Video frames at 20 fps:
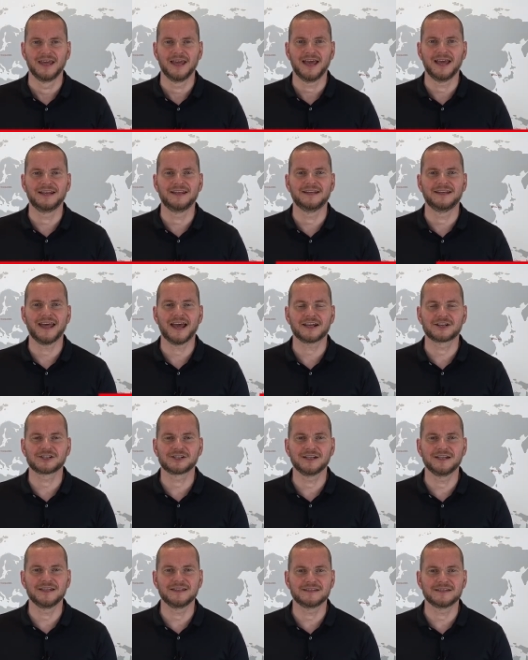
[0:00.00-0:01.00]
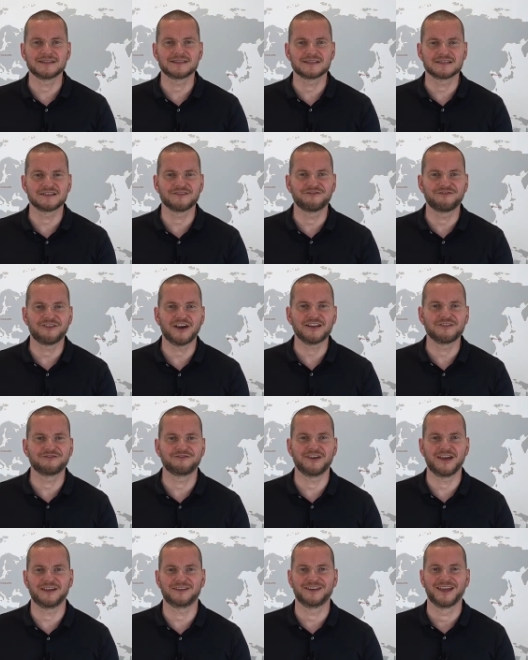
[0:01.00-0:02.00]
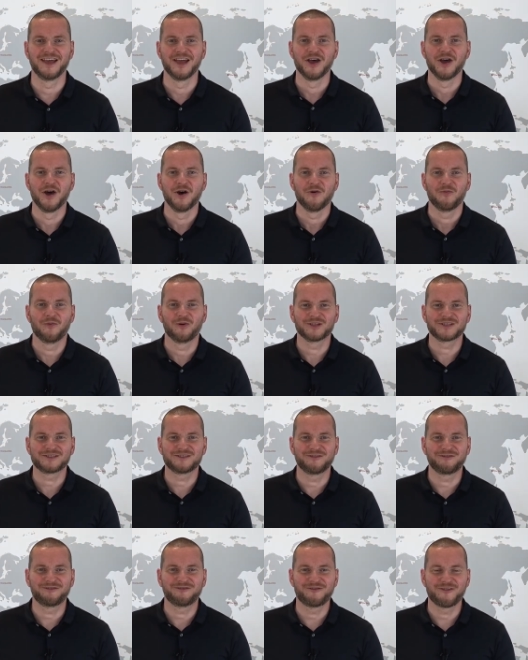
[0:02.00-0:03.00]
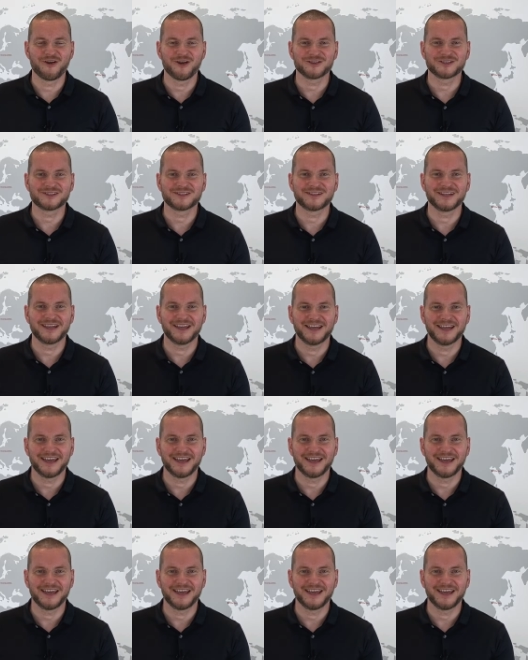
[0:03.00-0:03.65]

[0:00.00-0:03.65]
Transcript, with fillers: and it actually, this is a fun fact, was the first